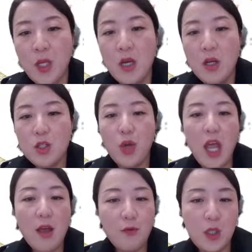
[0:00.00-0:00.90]
So
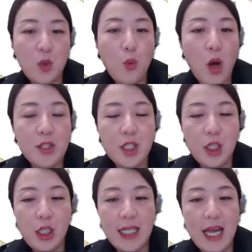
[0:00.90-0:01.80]
if you want to
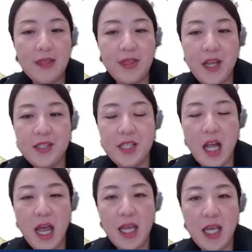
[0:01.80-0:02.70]
look at things
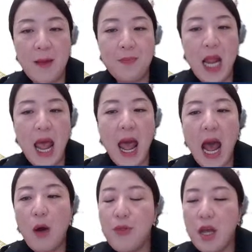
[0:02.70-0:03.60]
like
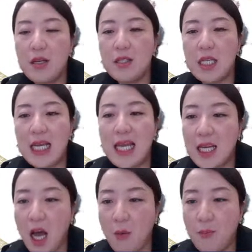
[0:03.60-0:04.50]
how does the
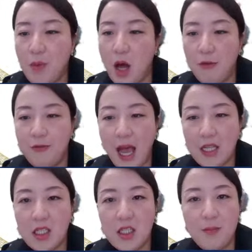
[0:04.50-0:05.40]
income
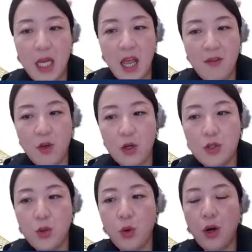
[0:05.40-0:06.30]
affect the
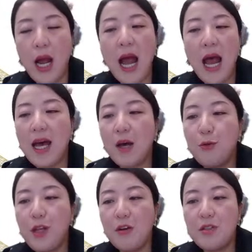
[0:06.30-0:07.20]
behaviors, or
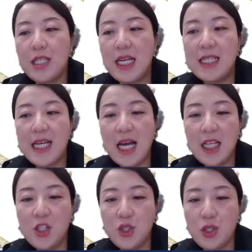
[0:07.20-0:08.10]
how does
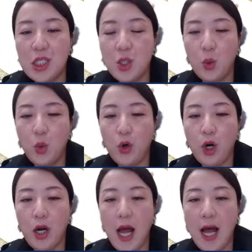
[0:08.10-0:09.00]
intelligence
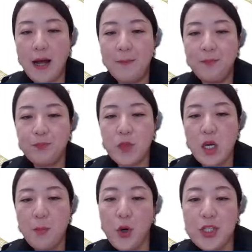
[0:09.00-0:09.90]
or
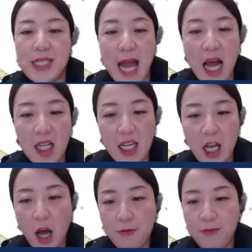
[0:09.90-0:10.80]
personality
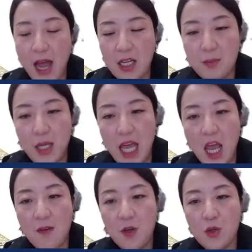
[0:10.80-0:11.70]
affect
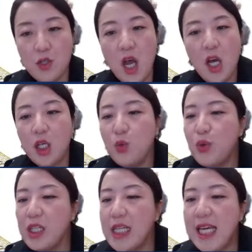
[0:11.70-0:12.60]
behaviors, you
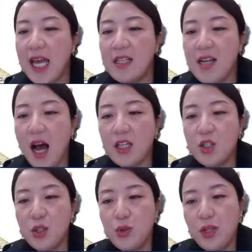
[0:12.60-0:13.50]
really cannot
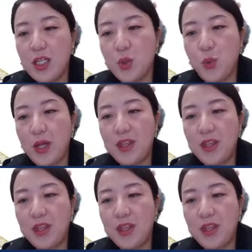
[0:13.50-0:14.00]
do this with the